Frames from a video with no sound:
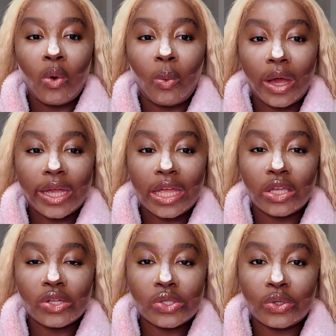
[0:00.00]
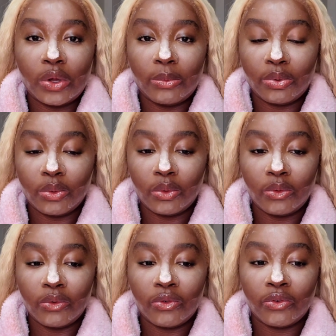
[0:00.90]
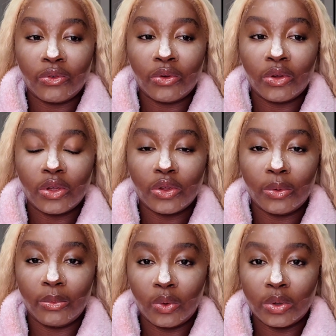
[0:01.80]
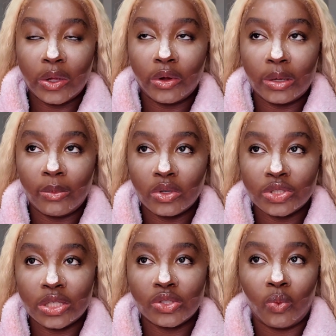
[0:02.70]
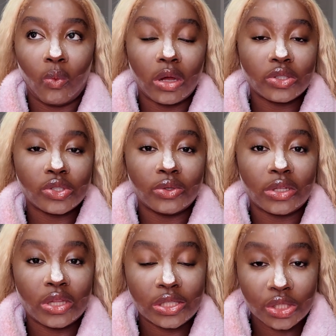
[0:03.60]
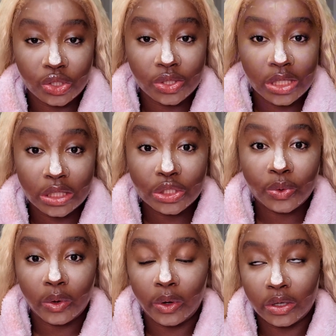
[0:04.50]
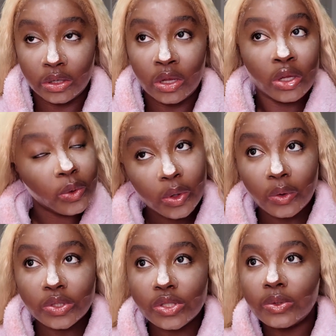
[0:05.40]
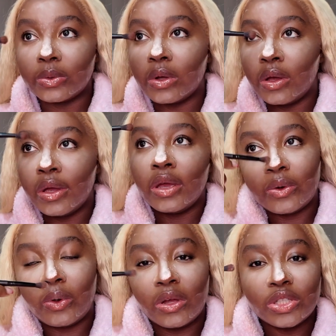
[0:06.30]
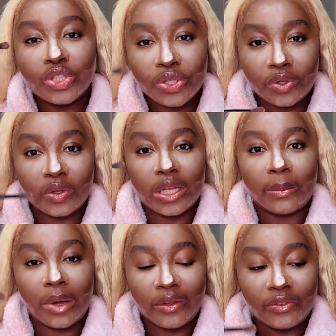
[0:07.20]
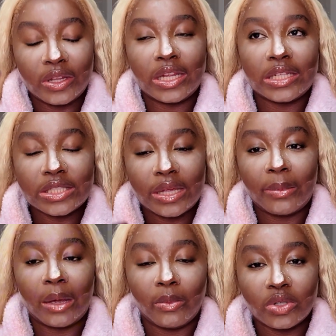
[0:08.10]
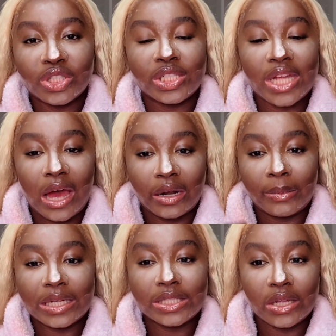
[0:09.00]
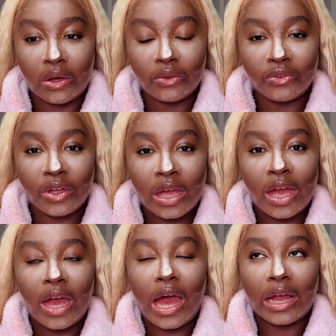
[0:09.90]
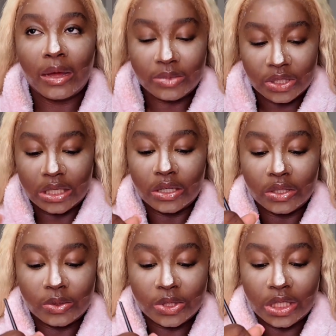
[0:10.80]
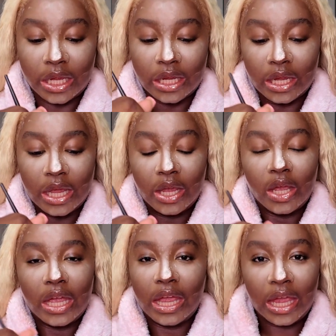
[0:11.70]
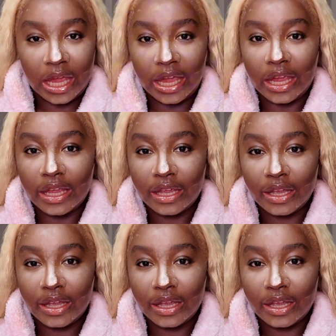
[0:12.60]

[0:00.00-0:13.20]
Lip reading: what can you do to improve your mood or emotion to want to do the things that you said that you were going to do? Journaling my feelings and my emotions out of myself, I come to the conclusion like, hey,